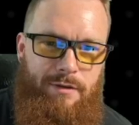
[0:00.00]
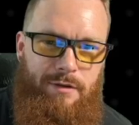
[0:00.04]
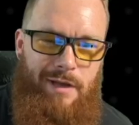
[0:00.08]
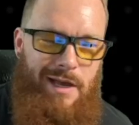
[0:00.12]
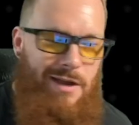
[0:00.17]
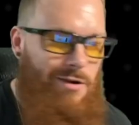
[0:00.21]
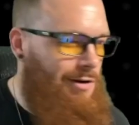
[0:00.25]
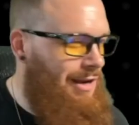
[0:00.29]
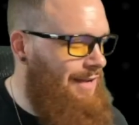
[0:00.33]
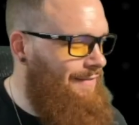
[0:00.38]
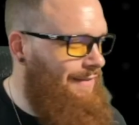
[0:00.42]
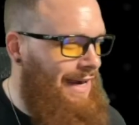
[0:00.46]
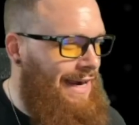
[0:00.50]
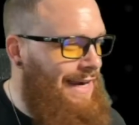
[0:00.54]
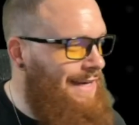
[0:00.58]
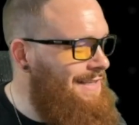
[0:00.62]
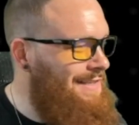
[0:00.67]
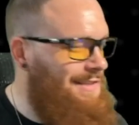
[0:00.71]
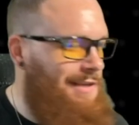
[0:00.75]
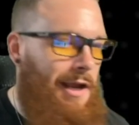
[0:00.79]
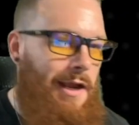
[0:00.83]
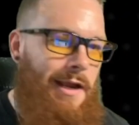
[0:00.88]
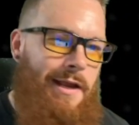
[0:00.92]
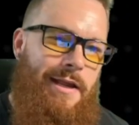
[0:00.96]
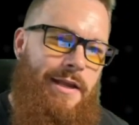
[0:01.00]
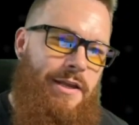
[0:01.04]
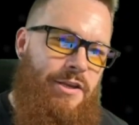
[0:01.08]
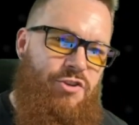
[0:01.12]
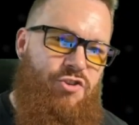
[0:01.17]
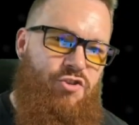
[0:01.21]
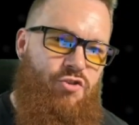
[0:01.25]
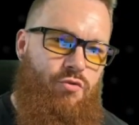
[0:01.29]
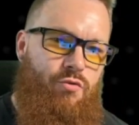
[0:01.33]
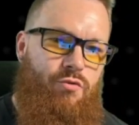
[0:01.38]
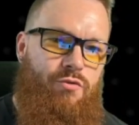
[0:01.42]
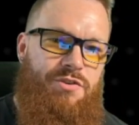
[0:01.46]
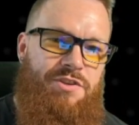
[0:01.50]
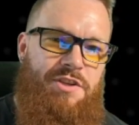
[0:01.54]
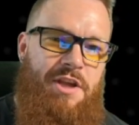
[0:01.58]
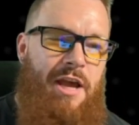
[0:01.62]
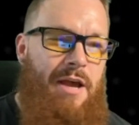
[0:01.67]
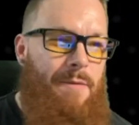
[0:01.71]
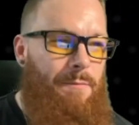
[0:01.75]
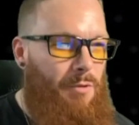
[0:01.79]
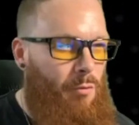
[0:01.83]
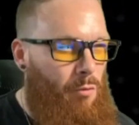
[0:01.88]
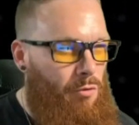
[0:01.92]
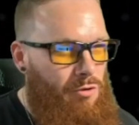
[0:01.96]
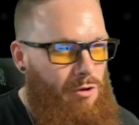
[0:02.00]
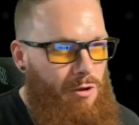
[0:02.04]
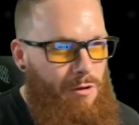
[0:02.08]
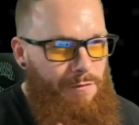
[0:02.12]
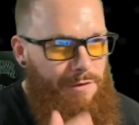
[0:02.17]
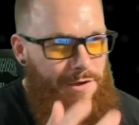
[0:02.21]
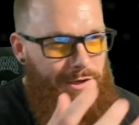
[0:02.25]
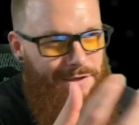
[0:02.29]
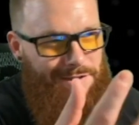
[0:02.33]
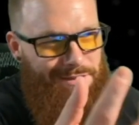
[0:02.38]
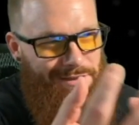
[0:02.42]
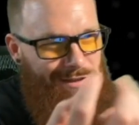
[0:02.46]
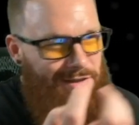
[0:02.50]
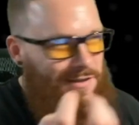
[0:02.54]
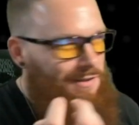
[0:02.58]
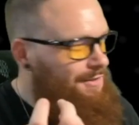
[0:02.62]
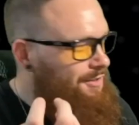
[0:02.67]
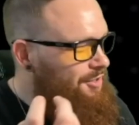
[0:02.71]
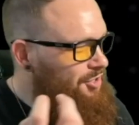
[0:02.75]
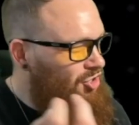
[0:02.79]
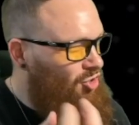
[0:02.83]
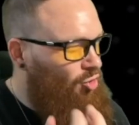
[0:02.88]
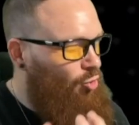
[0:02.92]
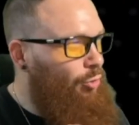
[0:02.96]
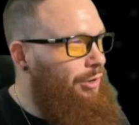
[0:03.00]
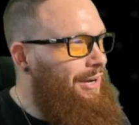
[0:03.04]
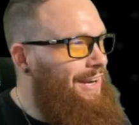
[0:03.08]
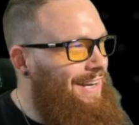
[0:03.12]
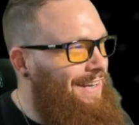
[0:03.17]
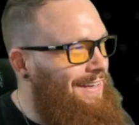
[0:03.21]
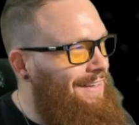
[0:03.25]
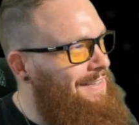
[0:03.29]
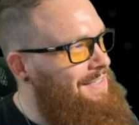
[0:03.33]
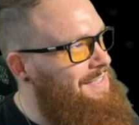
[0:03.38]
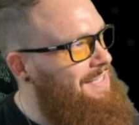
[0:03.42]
I don't have eyesight issues, but with all these screens